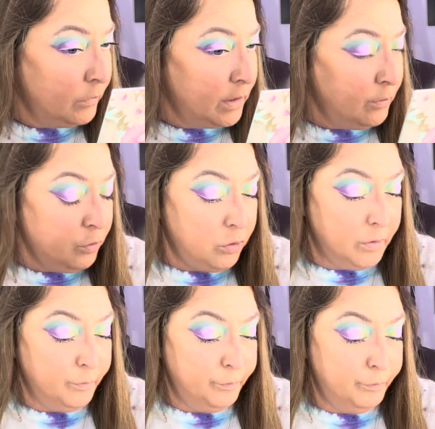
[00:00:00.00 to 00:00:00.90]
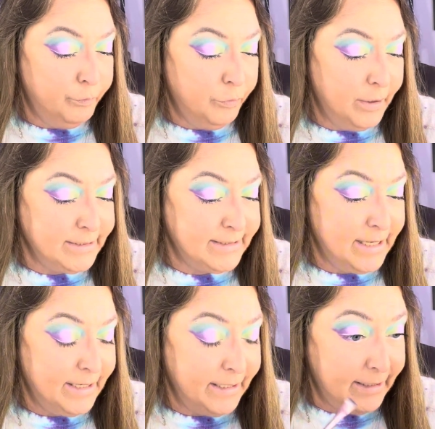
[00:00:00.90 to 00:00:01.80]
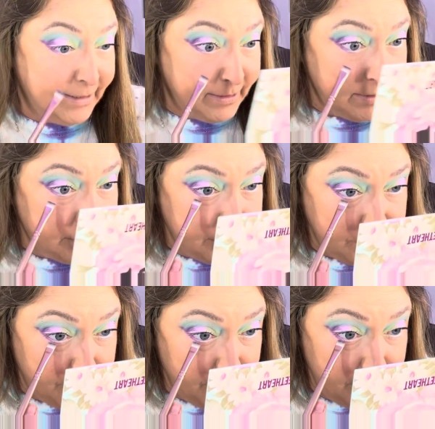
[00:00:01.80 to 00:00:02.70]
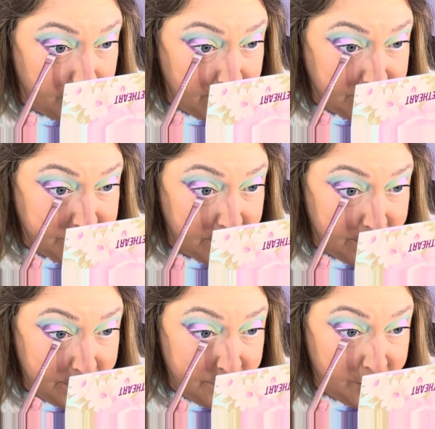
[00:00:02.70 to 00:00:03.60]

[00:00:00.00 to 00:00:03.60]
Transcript: And we're going to press that in to the bottom lash line.